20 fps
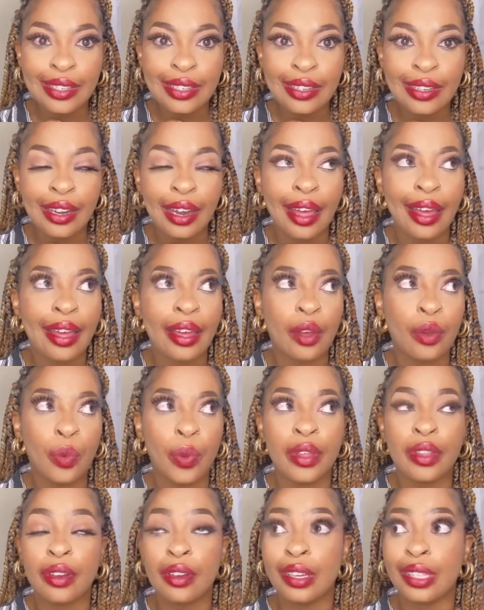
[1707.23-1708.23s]
like
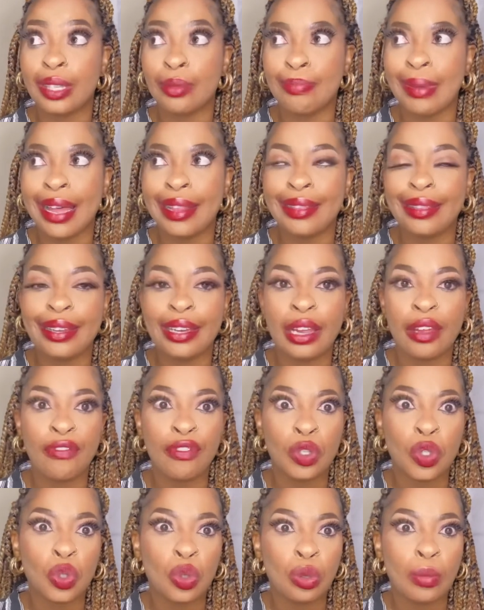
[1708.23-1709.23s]
whether it's monthly for
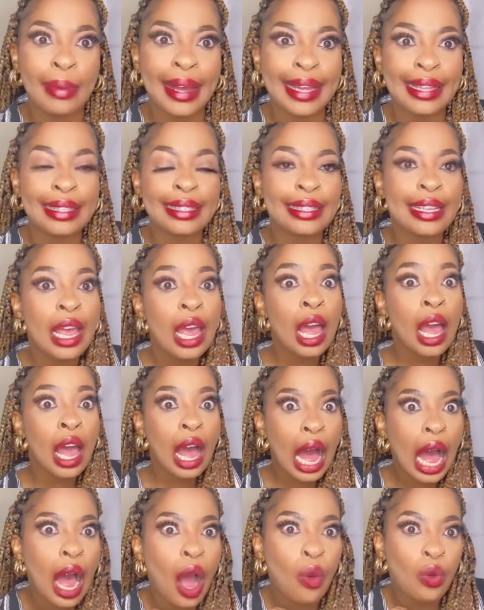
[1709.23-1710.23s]
2 months.
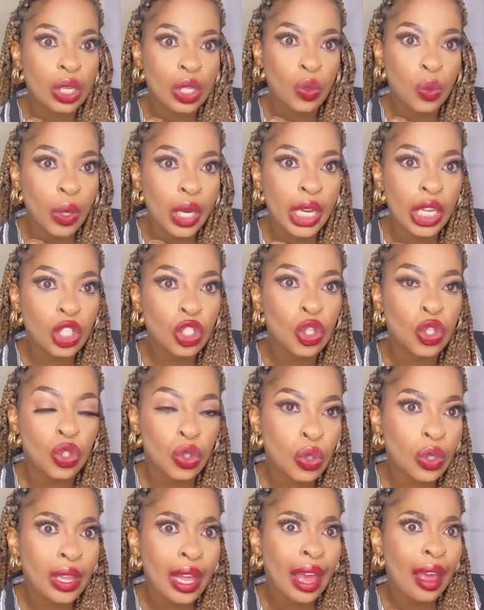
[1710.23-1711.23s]
I was willing to
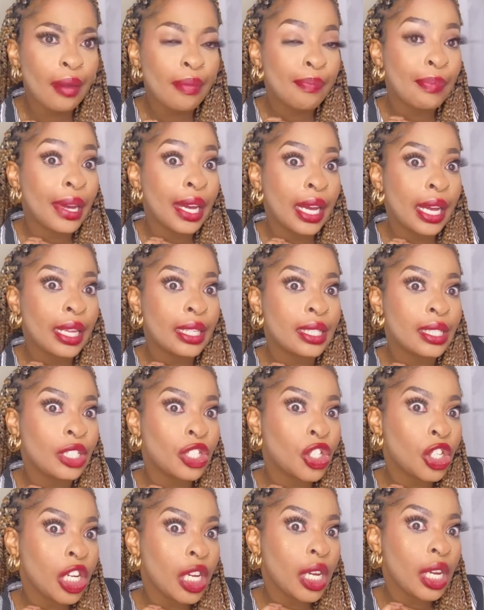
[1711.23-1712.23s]
do that, but
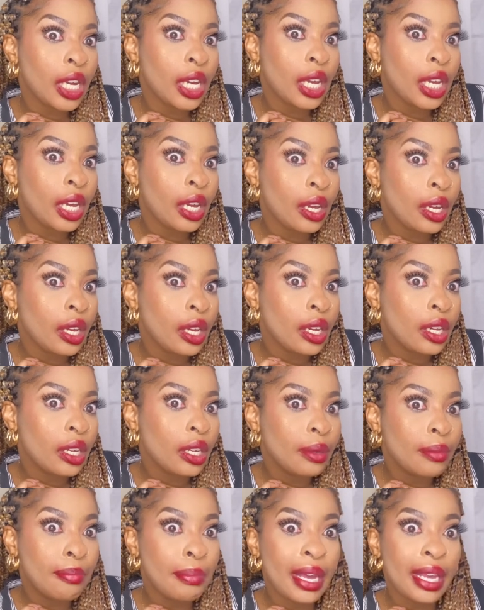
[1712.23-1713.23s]
she
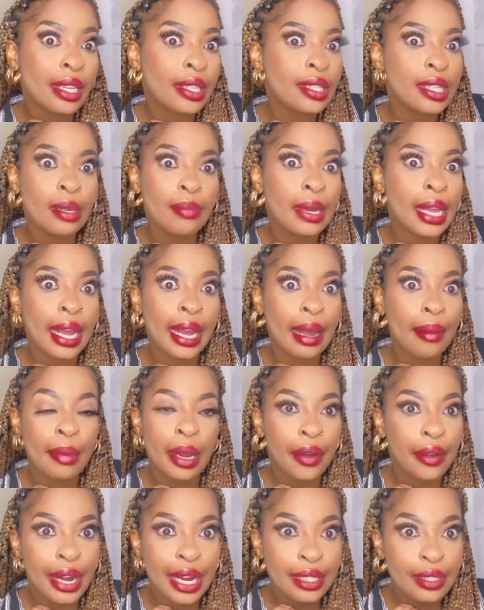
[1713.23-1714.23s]
made it seem like I'm
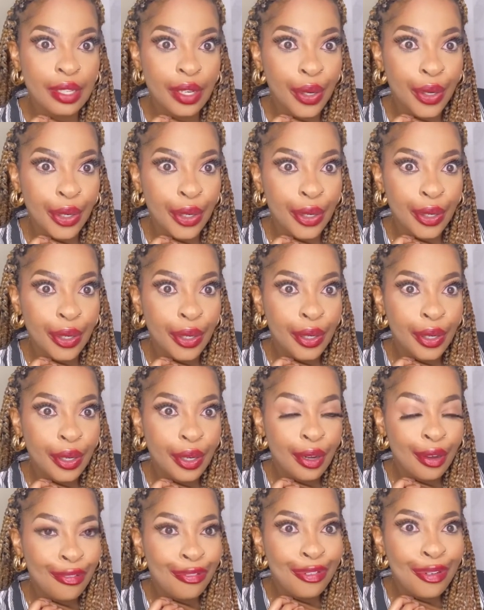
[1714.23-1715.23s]
harassing her
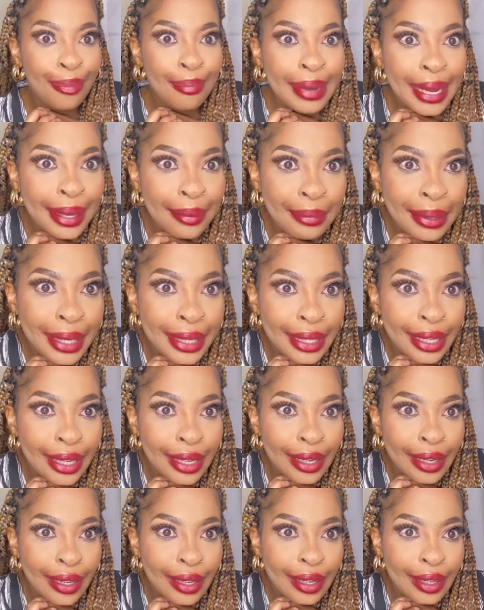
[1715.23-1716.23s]
for my
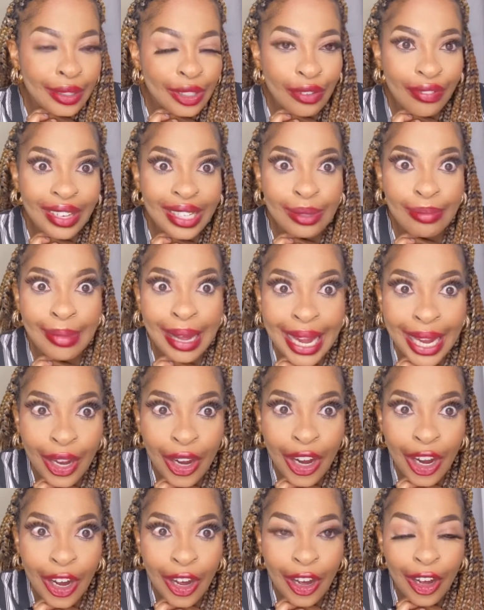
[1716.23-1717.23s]
money to fix my
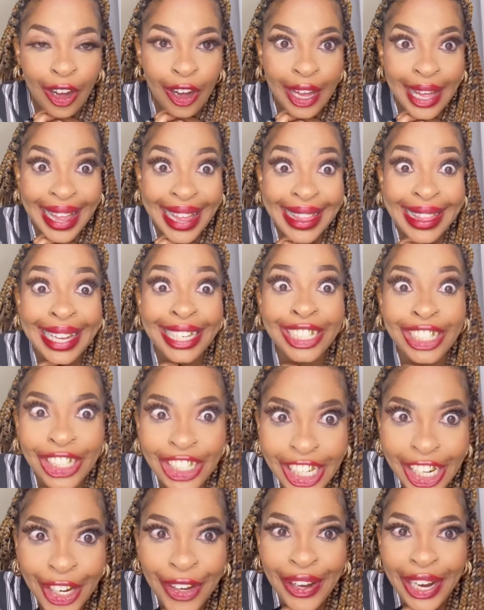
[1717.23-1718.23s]
car that
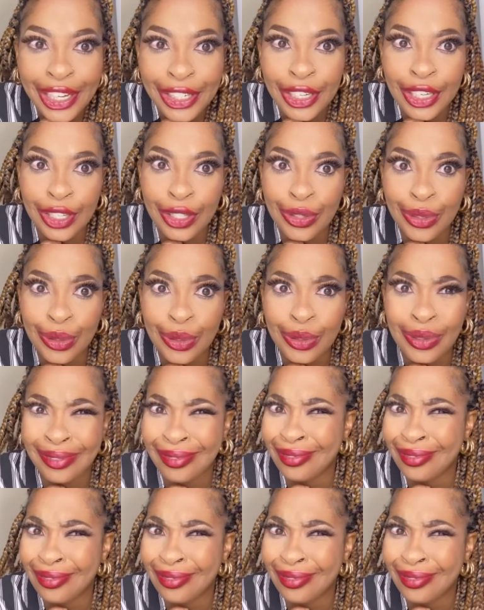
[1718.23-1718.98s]
she crashed into.